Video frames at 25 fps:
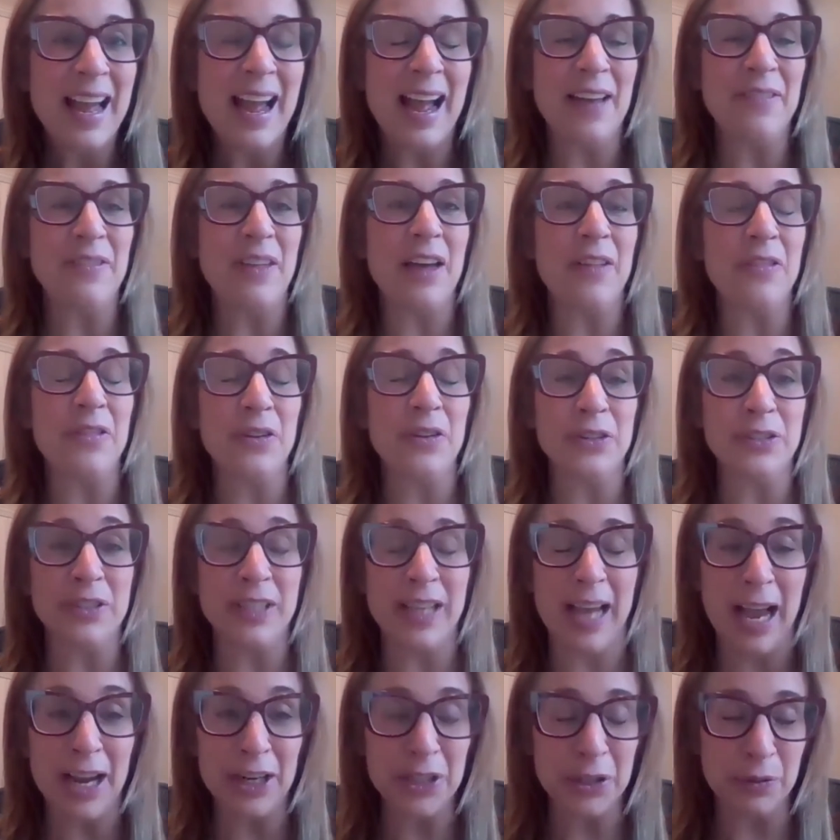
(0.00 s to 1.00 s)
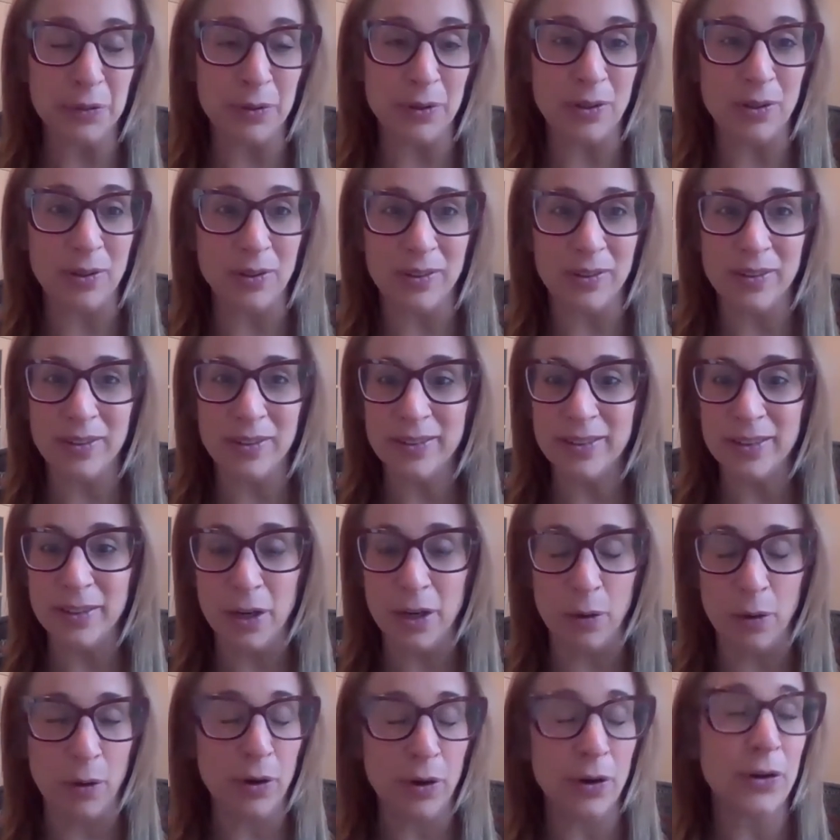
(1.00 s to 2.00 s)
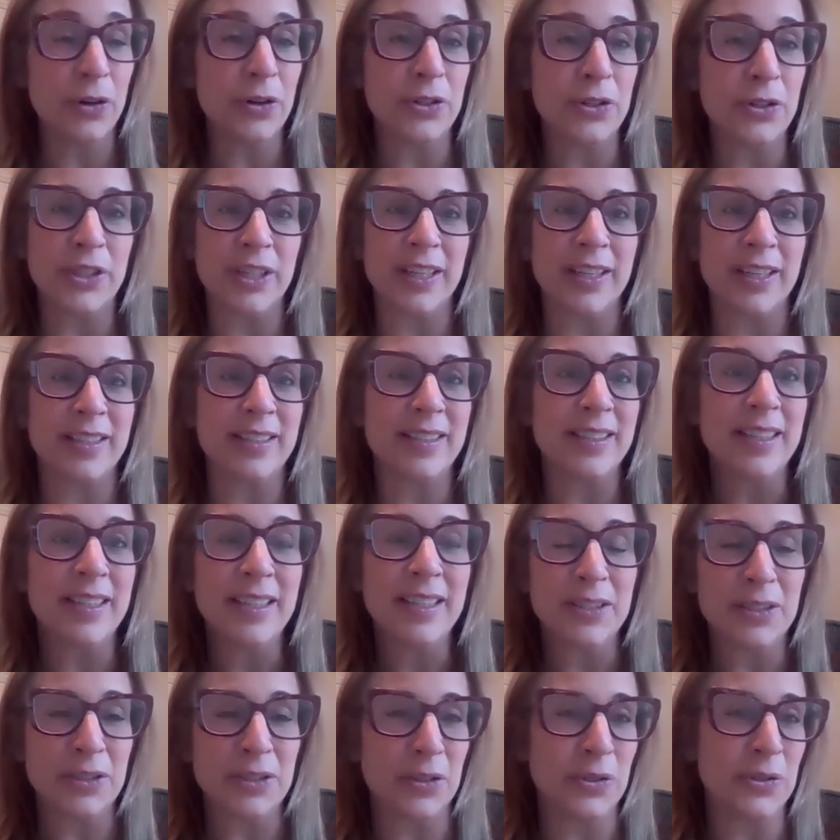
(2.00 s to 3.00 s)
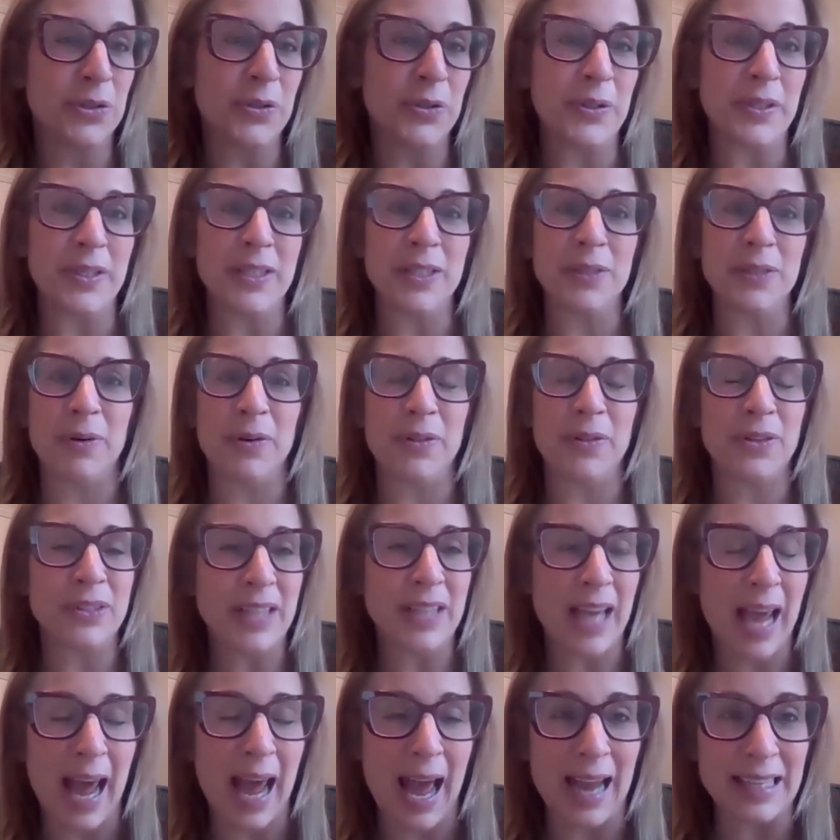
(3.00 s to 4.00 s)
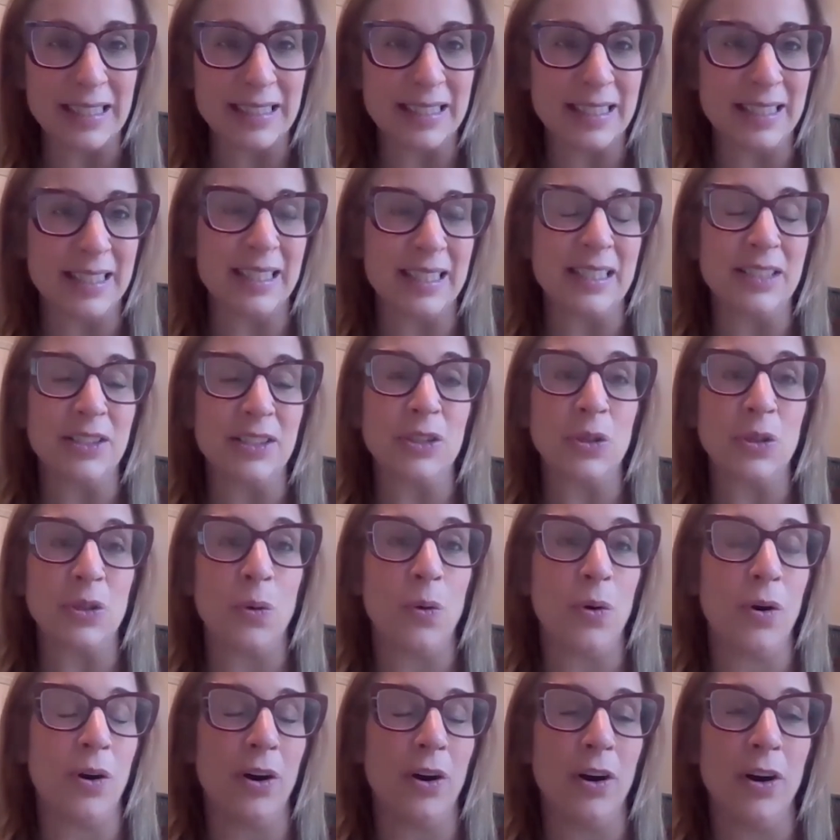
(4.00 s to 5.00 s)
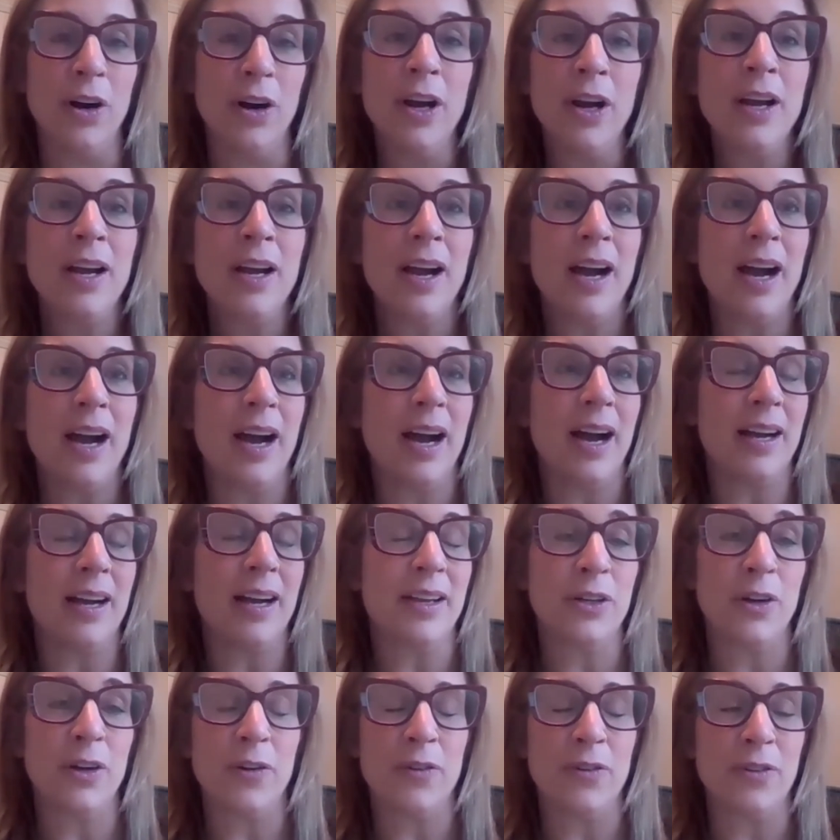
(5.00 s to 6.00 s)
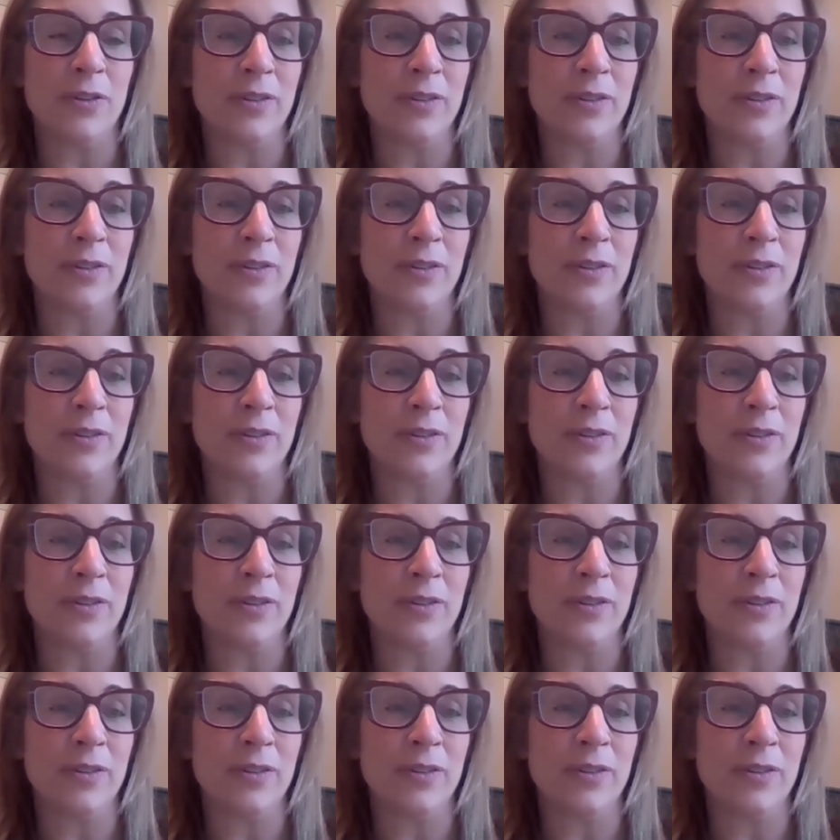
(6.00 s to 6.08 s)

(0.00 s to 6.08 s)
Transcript: And then there's the actual you know, urgent surgeries where there's accidents or, uh, you know,